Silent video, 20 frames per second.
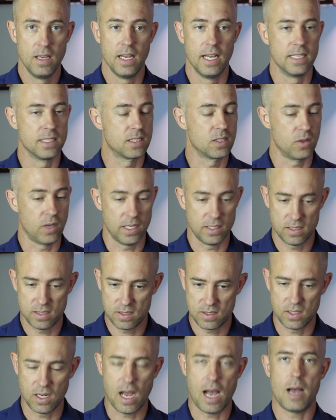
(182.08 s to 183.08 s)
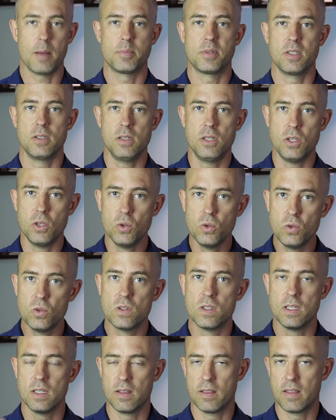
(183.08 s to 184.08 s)
And so I stopped
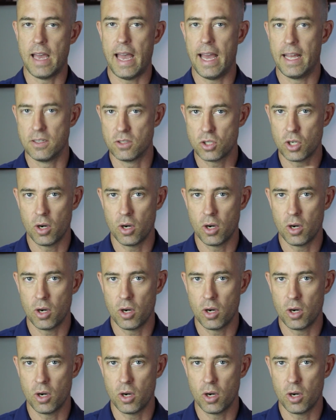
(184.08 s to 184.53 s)
using that